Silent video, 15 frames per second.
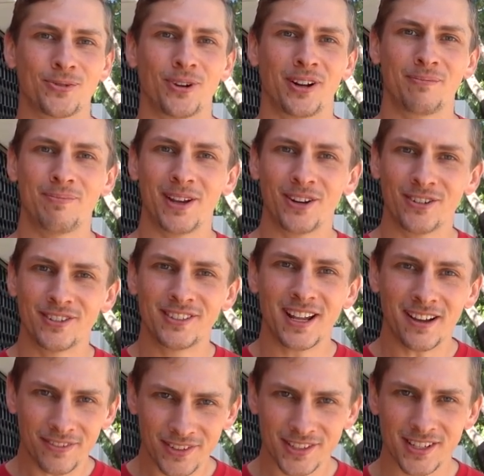running bigger
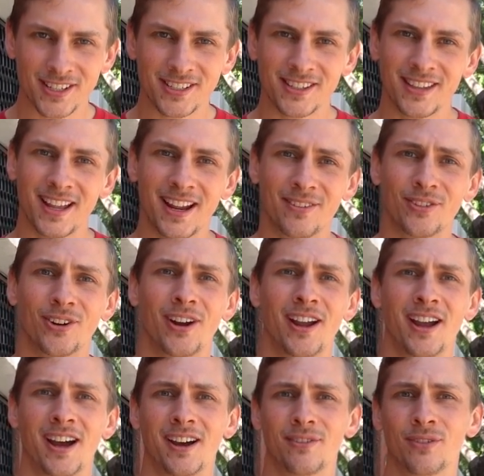deficits than they ever
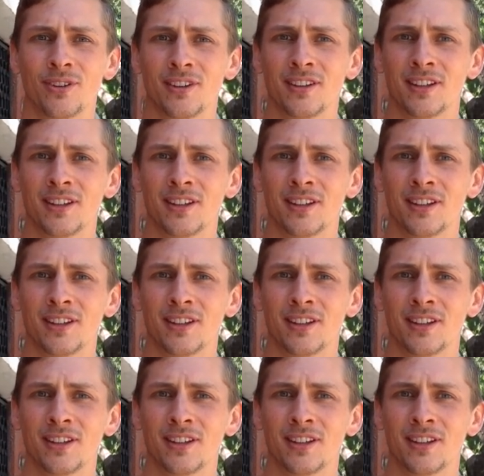have.